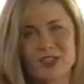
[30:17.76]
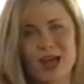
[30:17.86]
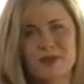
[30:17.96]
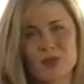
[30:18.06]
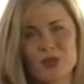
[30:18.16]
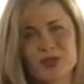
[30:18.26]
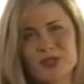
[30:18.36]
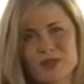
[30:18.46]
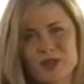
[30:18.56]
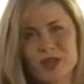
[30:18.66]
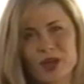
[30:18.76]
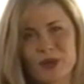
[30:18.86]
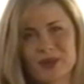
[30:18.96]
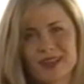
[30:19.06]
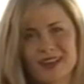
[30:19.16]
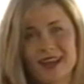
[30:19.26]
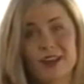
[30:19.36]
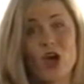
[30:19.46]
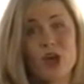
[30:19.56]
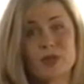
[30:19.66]
the time to watch this video,
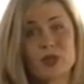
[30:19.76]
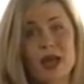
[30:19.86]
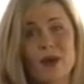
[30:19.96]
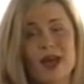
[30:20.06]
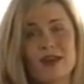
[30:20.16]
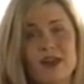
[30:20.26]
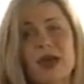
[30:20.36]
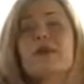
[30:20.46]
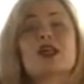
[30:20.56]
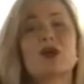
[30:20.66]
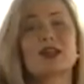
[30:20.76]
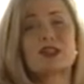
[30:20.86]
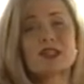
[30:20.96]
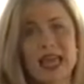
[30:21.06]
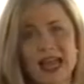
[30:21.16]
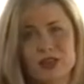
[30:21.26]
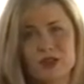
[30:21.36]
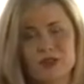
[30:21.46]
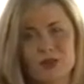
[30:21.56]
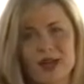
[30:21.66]
and I hope you now have a better
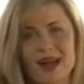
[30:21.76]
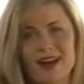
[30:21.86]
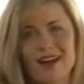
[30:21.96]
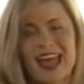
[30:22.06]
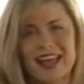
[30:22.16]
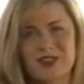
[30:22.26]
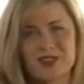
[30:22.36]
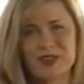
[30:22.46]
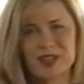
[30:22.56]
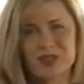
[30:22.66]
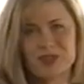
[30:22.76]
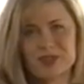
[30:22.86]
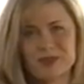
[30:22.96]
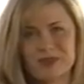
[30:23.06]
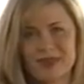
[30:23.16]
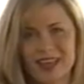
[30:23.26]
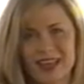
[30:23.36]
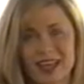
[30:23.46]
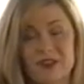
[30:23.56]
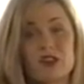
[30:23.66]
understanding of your car and its features.
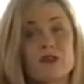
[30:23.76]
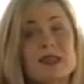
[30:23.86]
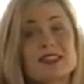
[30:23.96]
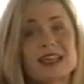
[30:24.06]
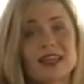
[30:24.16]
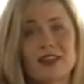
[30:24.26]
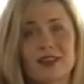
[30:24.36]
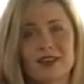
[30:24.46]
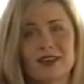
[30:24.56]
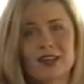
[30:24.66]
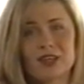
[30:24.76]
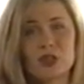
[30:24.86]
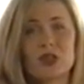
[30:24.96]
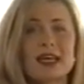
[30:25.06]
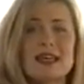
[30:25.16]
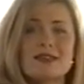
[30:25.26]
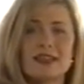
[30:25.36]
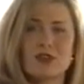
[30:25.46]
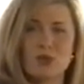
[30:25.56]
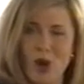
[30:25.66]
If you've missed anything, you can
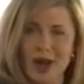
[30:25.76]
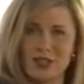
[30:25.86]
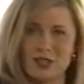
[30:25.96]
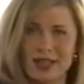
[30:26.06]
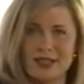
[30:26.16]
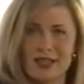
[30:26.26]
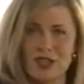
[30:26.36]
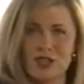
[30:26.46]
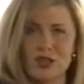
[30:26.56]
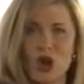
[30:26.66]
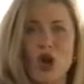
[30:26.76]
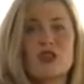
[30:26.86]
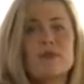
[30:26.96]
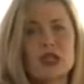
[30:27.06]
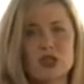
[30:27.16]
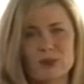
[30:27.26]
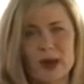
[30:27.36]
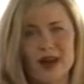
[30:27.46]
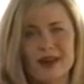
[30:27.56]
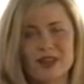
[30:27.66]
easily rewind to that section on the menu
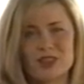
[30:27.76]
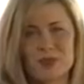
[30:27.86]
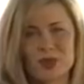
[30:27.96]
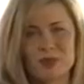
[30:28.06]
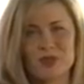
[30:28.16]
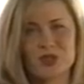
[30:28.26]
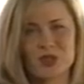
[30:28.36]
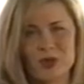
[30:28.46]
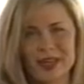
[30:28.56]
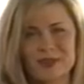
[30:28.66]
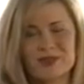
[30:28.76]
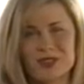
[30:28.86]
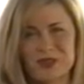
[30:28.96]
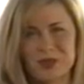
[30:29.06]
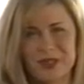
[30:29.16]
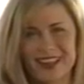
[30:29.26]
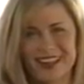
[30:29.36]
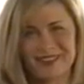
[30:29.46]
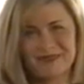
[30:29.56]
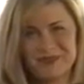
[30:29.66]
bar at the bottom of the screen to view it
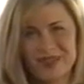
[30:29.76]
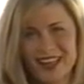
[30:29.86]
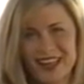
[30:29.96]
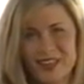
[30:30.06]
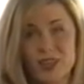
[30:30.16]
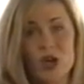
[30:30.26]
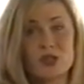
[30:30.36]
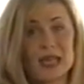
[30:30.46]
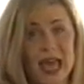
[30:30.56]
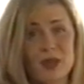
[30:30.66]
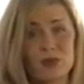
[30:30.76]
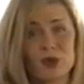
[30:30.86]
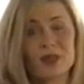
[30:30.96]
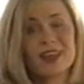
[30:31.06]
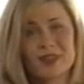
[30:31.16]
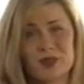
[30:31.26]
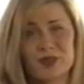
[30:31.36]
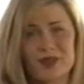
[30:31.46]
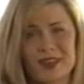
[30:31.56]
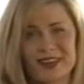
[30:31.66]
again. The owner's handbook is
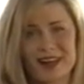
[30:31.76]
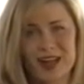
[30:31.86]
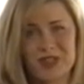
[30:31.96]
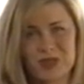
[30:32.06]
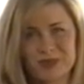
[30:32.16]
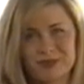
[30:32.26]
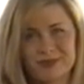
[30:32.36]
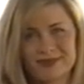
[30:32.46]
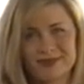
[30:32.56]
also there to guide you.